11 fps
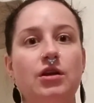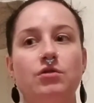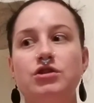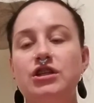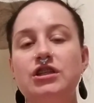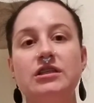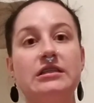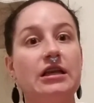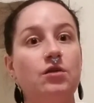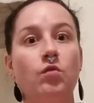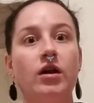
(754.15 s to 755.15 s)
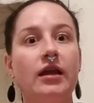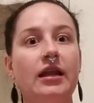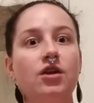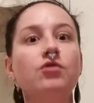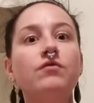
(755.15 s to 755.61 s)
she just didn't want to
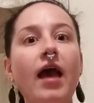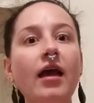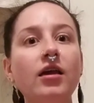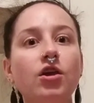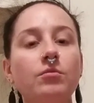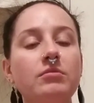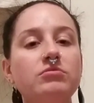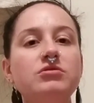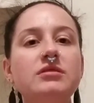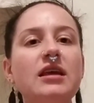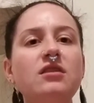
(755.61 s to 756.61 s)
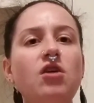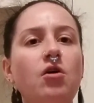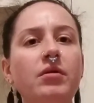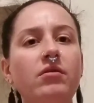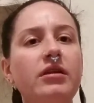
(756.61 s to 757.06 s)
get a new vacuum. She was like,
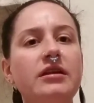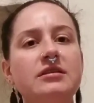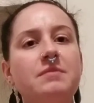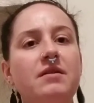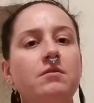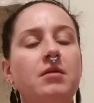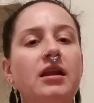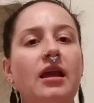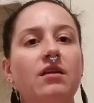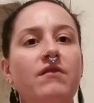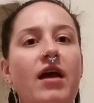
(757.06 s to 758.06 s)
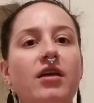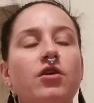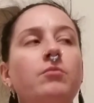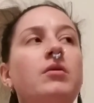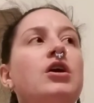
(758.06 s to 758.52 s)
no, we don't need to spend the money on a
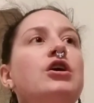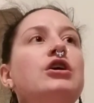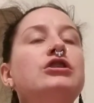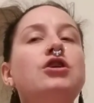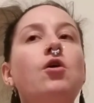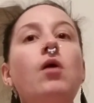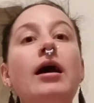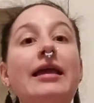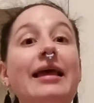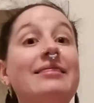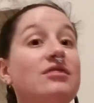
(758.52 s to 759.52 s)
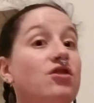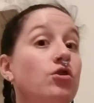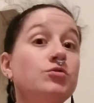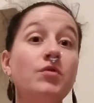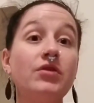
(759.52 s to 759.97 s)
vacuum. So again,
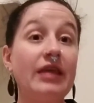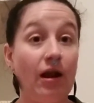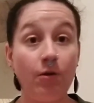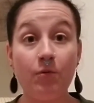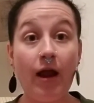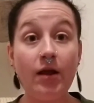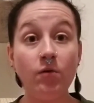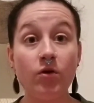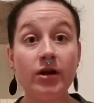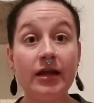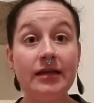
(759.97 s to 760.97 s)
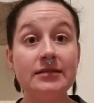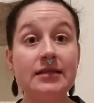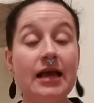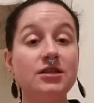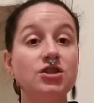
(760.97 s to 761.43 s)
those were their priorities.
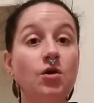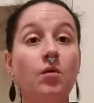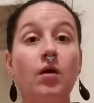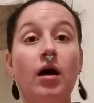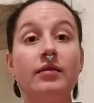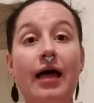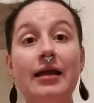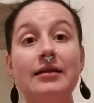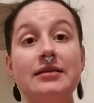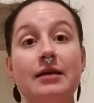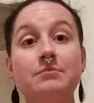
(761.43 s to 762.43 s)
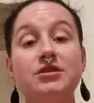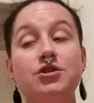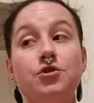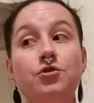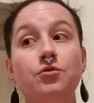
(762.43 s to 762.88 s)
And so a lot of times
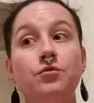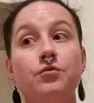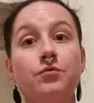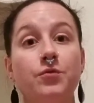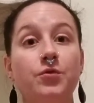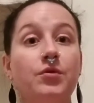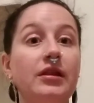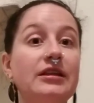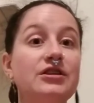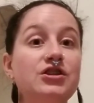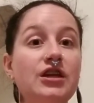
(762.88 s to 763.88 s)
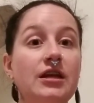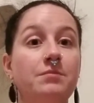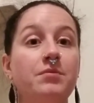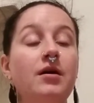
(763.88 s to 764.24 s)
too, frugal and cheap,